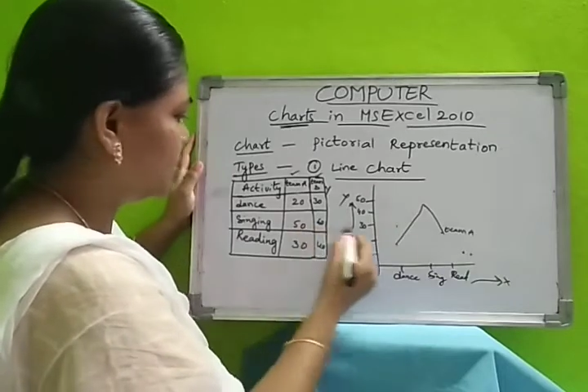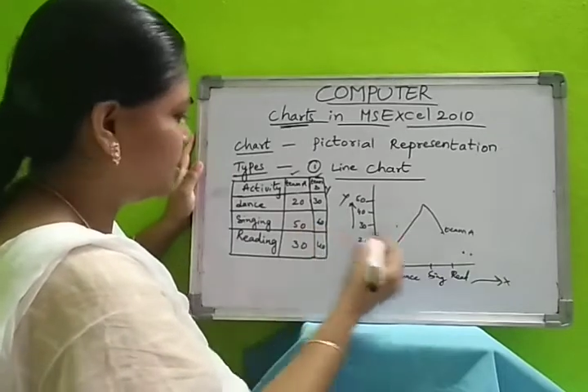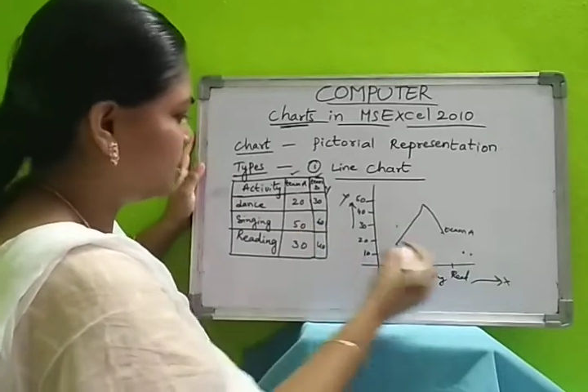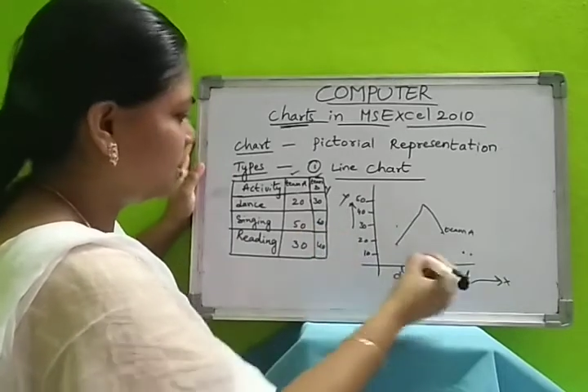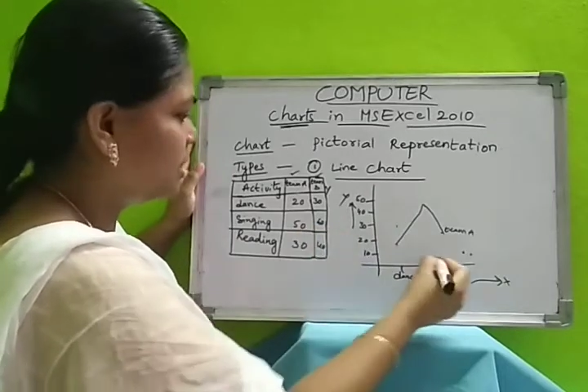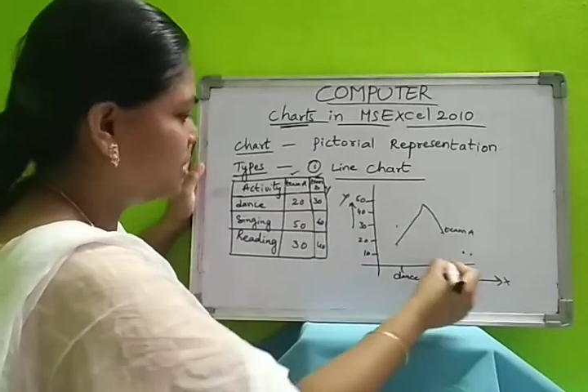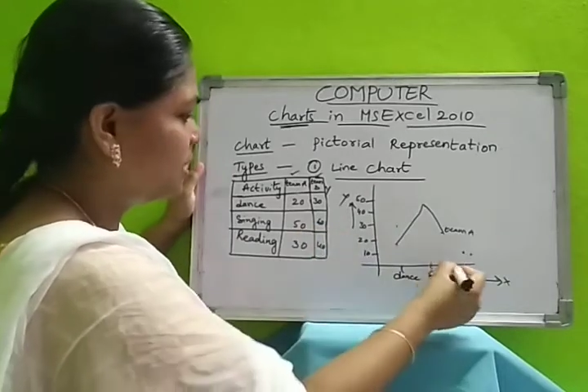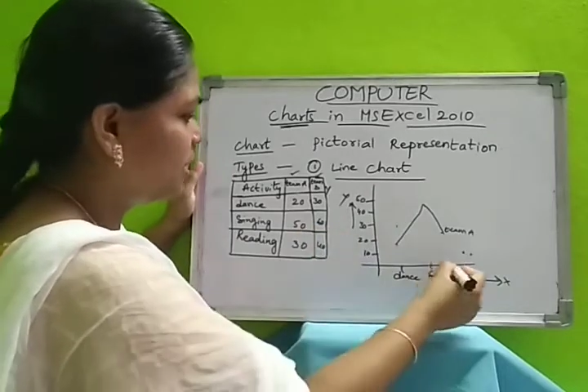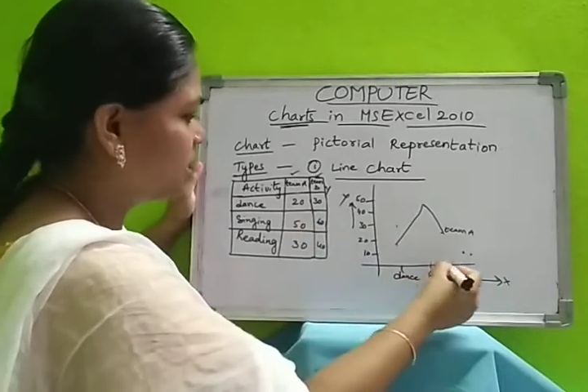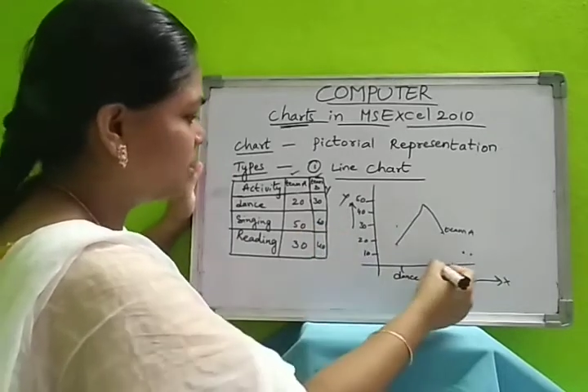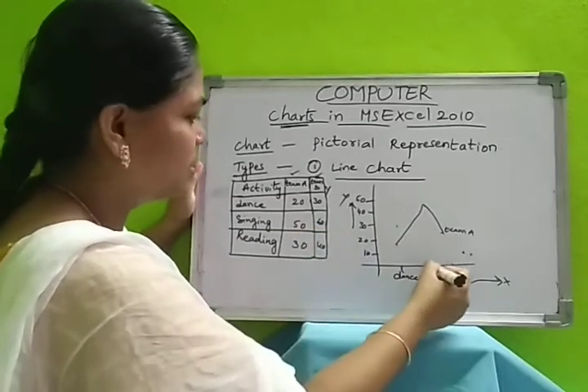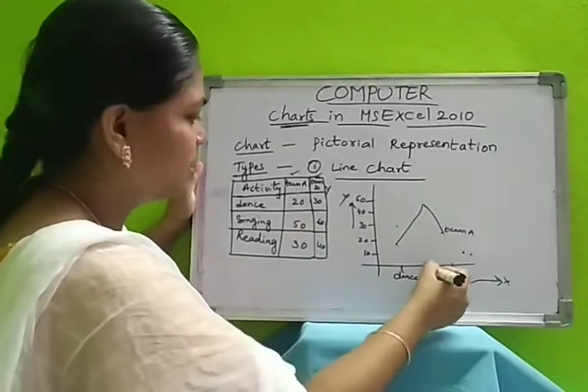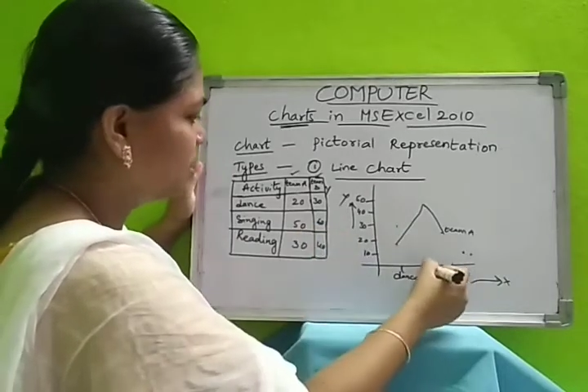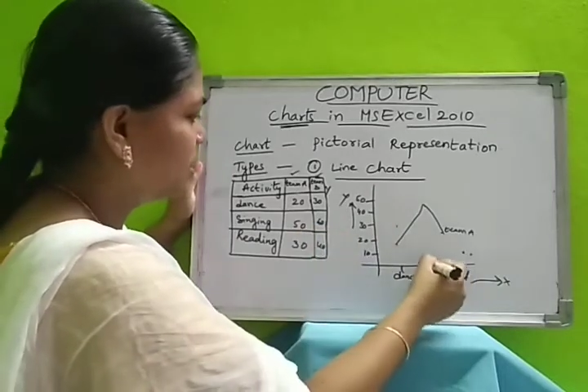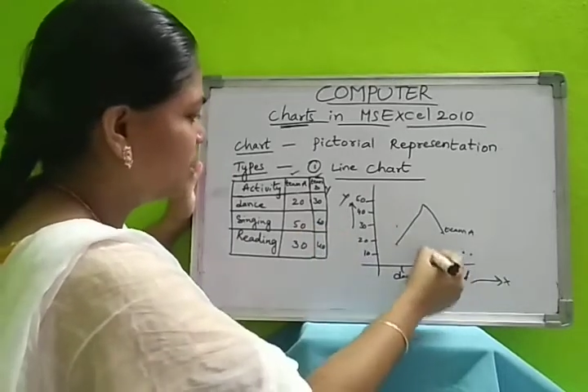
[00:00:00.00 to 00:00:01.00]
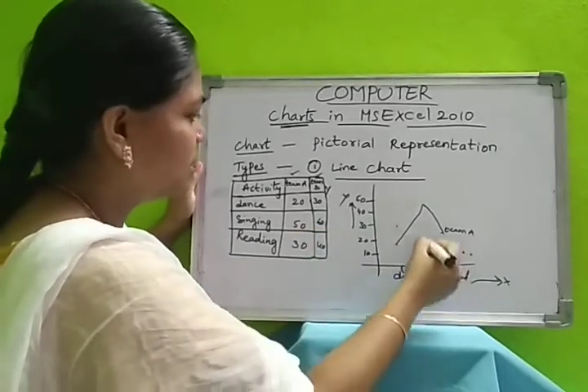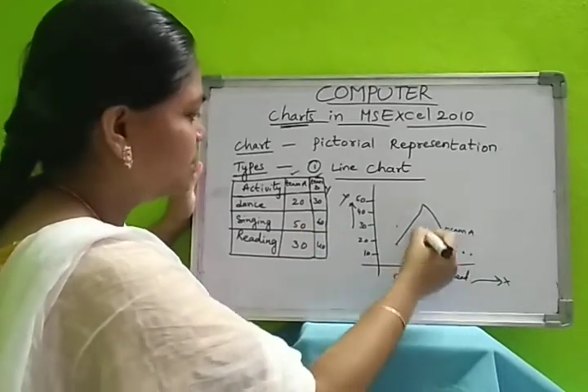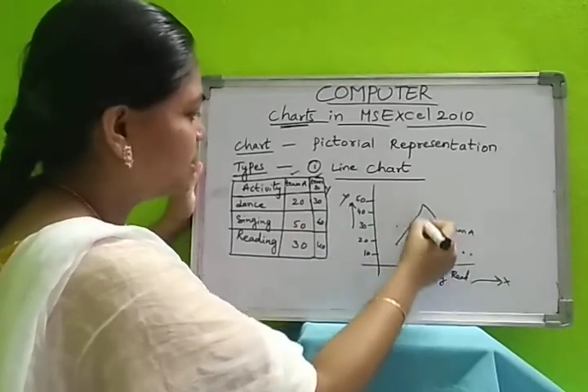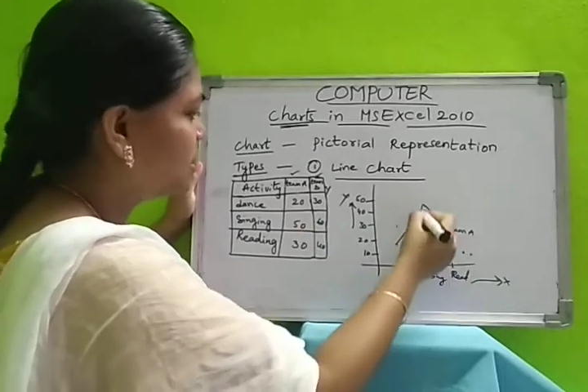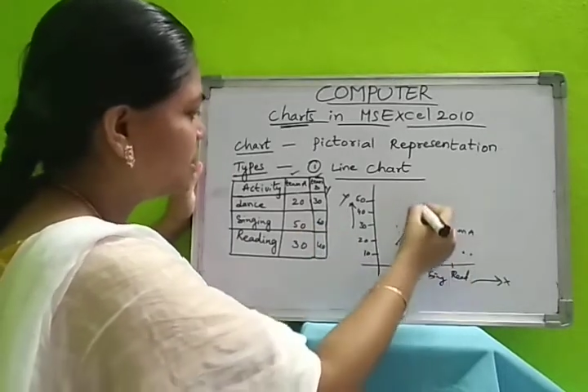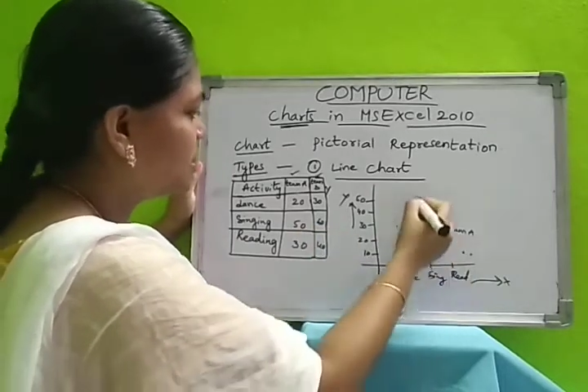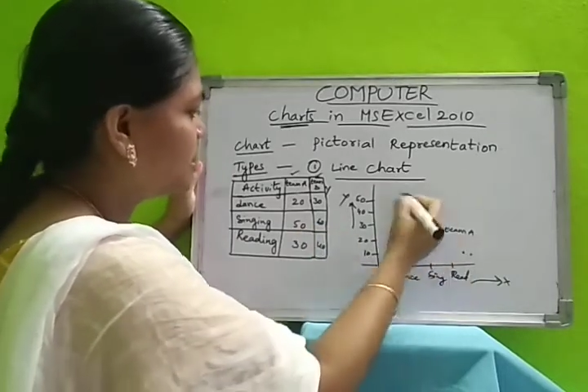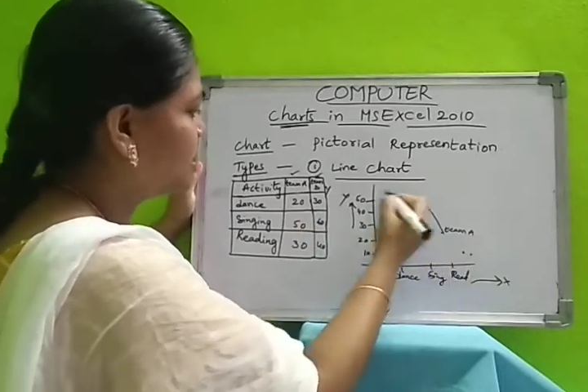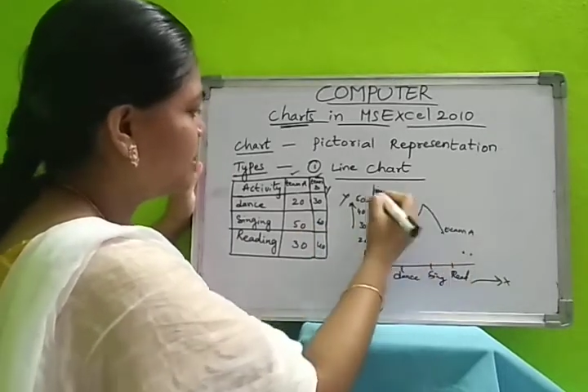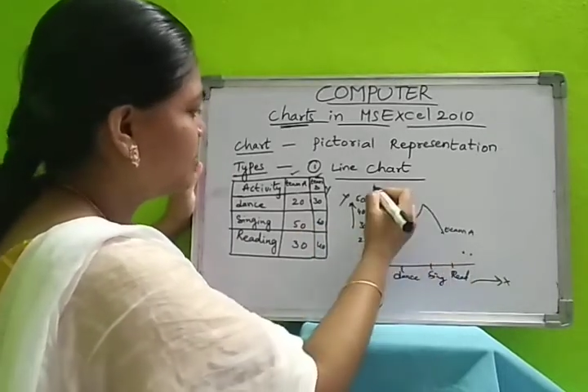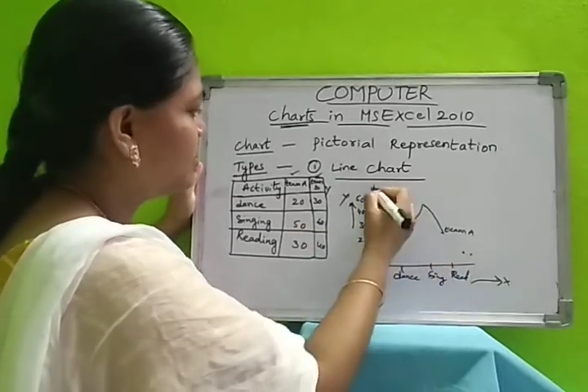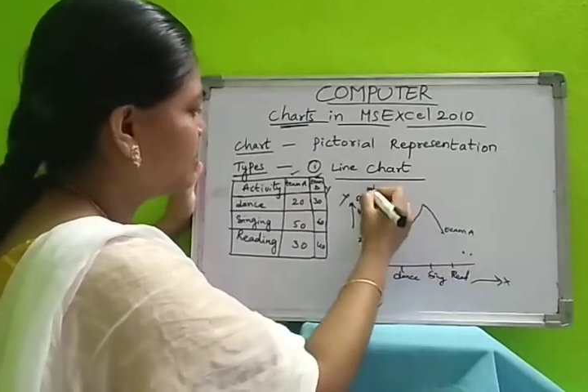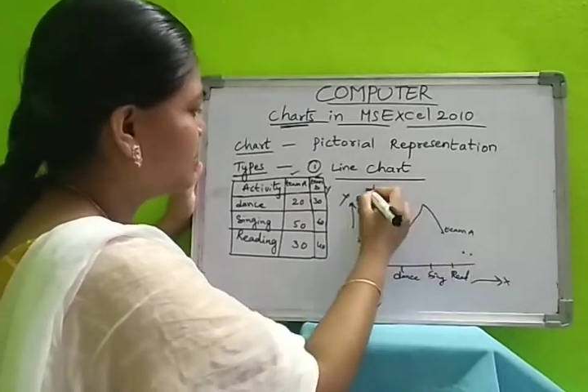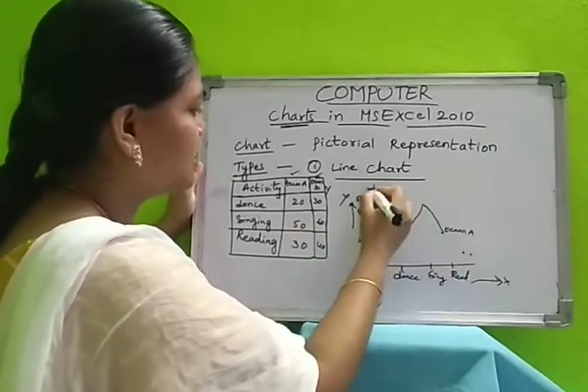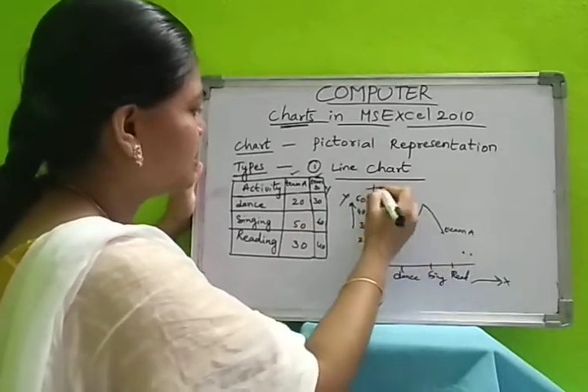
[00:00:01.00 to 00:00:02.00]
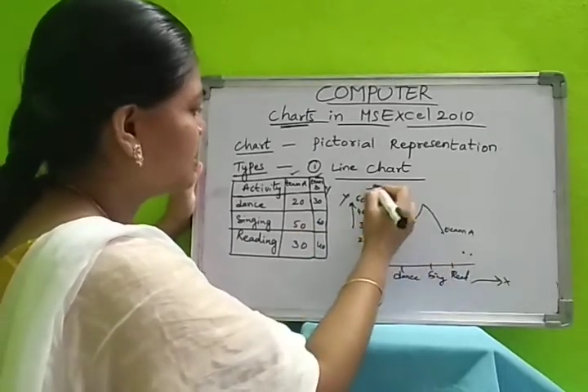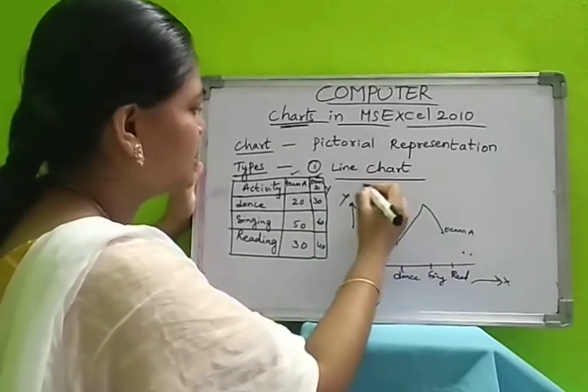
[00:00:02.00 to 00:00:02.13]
Singing is 60 members.